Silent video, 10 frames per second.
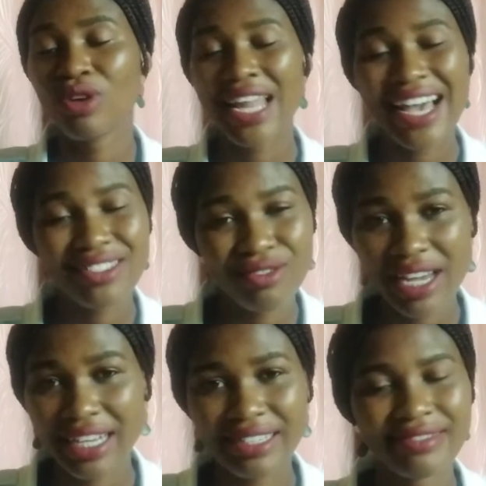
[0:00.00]
last
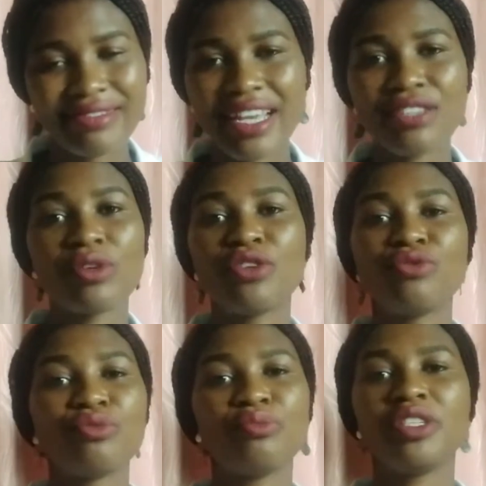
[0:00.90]
rank. That's where
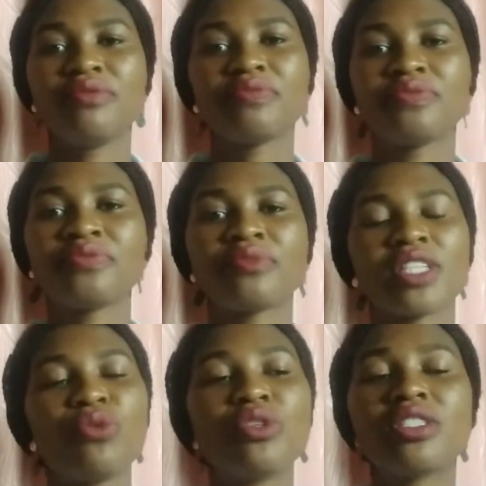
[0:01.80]
you will be.
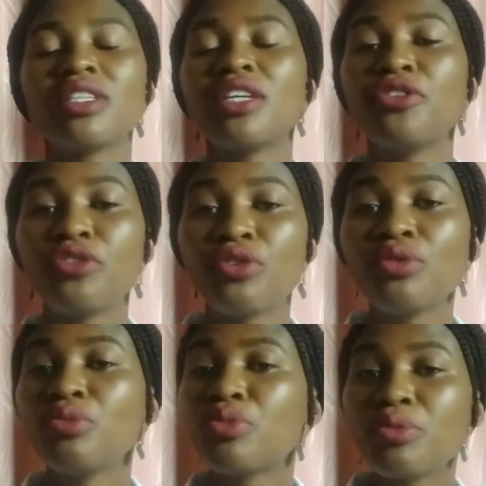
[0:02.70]
With,
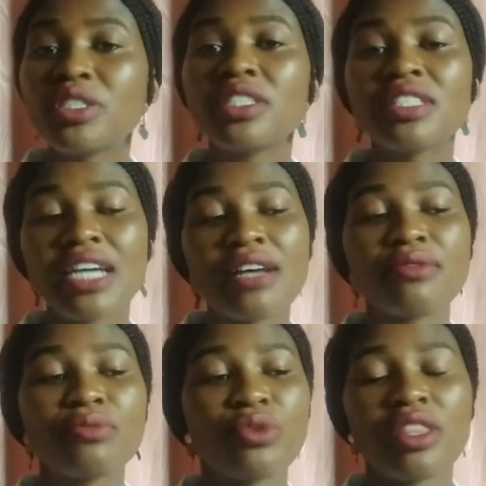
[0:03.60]
promotions
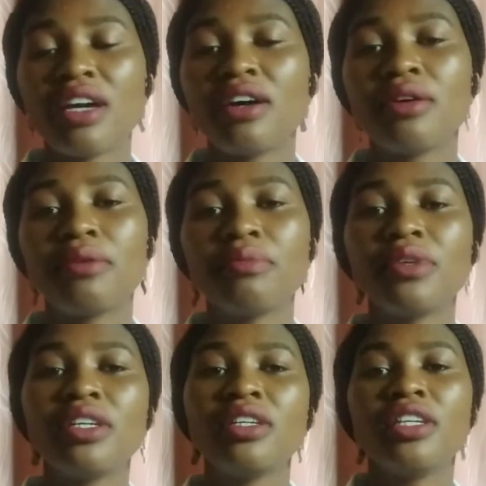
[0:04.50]
comes with
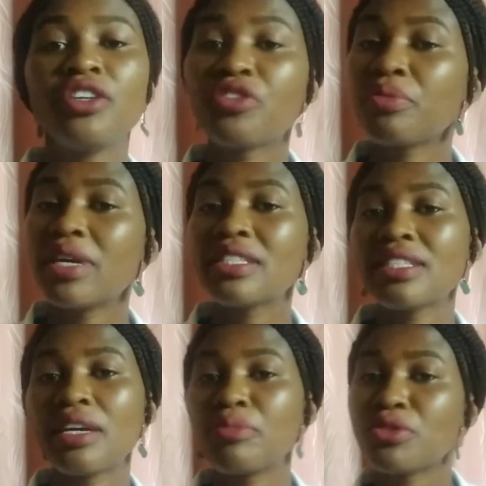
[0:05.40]
increment
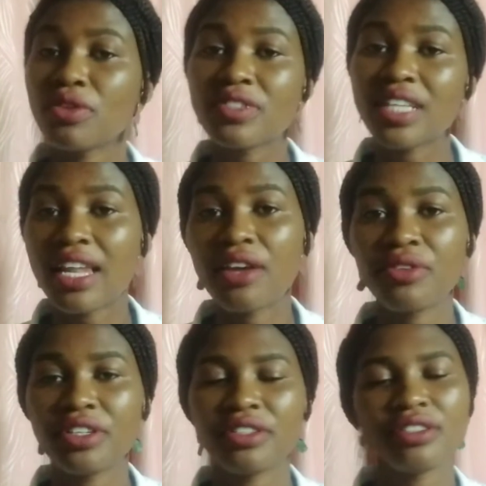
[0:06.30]
in a bit of
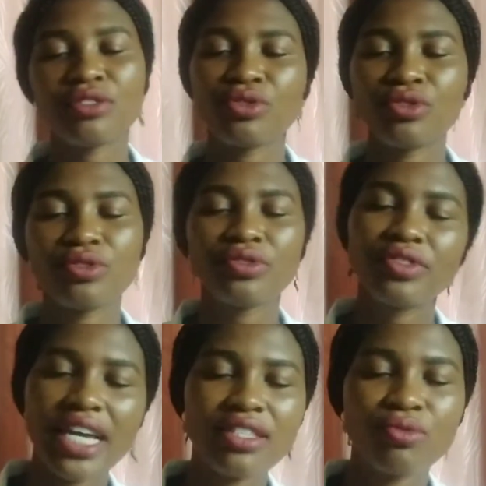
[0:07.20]
salary. So
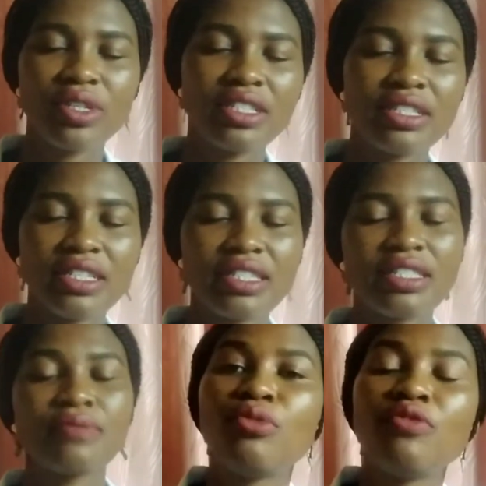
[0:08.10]
that's what it
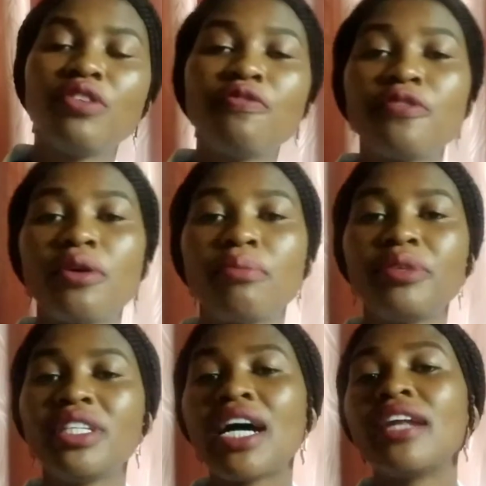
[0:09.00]
is. Moving from
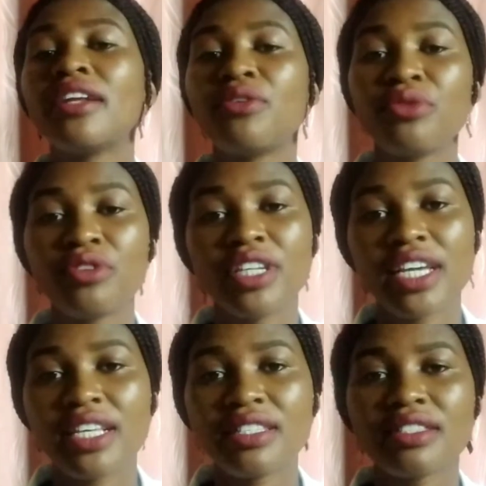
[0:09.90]
being an enrolled
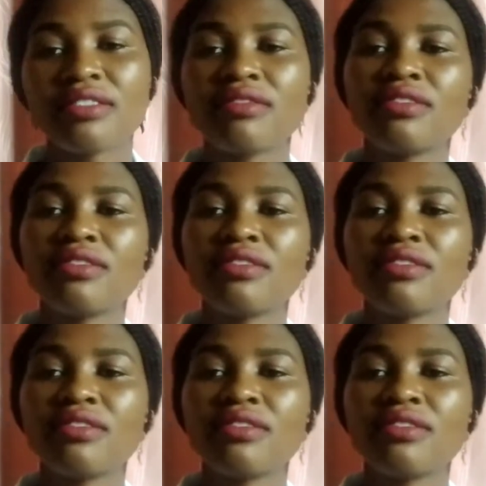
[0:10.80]
nurse